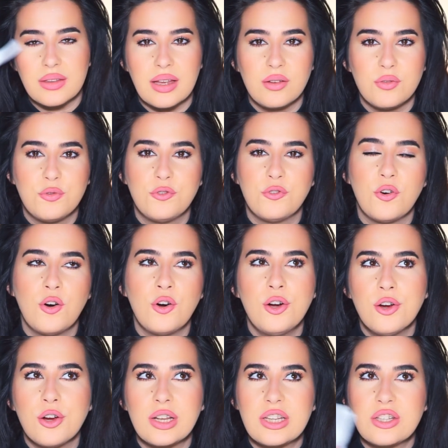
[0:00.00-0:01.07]

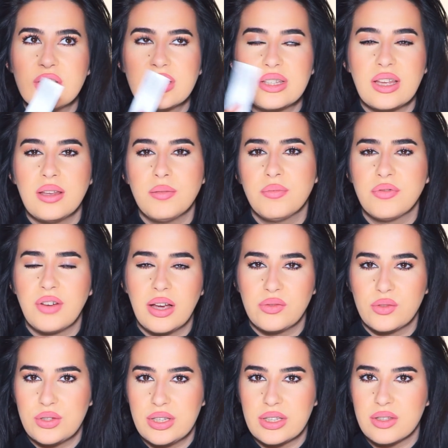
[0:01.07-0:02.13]
for let's just say 5
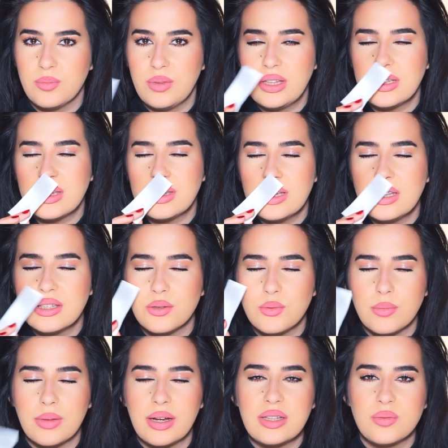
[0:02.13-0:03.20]
to 6 minutes, this
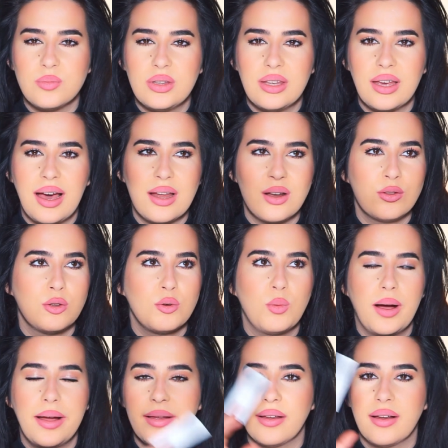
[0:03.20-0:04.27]
reminds me, I don't know
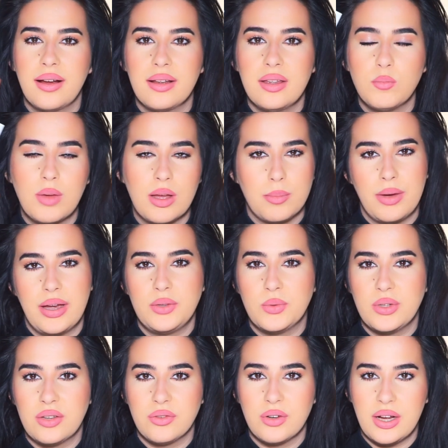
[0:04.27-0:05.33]
why, in my mind,
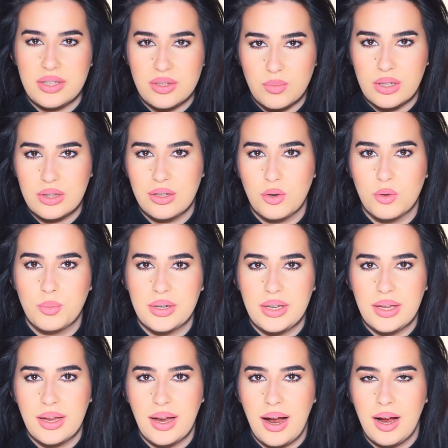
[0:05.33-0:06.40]
whenever I smell the
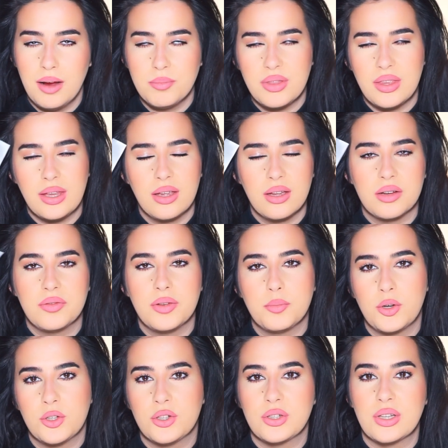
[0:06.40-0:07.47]
opening, I'm thinking of a
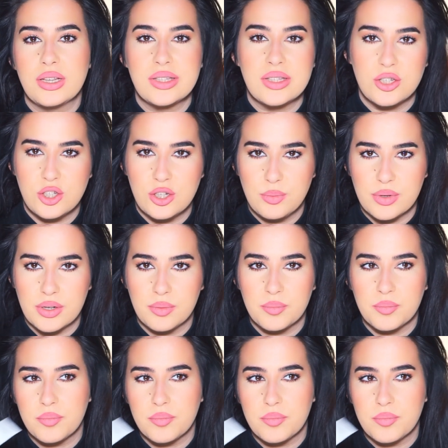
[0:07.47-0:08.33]
modernized chypre.